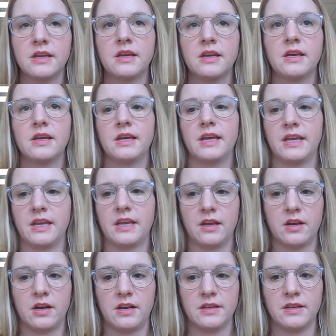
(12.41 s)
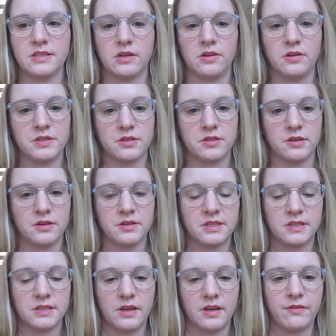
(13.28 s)
It can cause ulcers
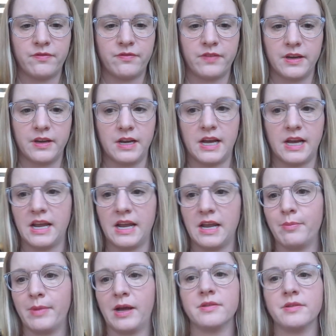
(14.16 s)
if fed in high amounts,